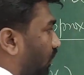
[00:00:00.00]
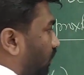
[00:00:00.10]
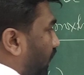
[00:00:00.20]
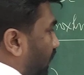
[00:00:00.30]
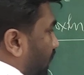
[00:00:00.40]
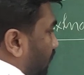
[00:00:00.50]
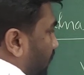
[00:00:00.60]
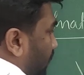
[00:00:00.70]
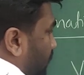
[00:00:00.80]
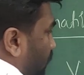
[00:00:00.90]
Okay.
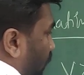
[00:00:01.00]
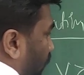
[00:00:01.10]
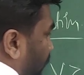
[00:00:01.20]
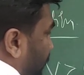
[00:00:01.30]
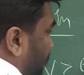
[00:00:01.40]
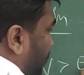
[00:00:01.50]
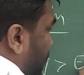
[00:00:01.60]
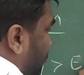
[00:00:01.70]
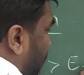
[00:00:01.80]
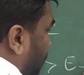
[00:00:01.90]
So if this
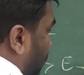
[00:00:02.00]
is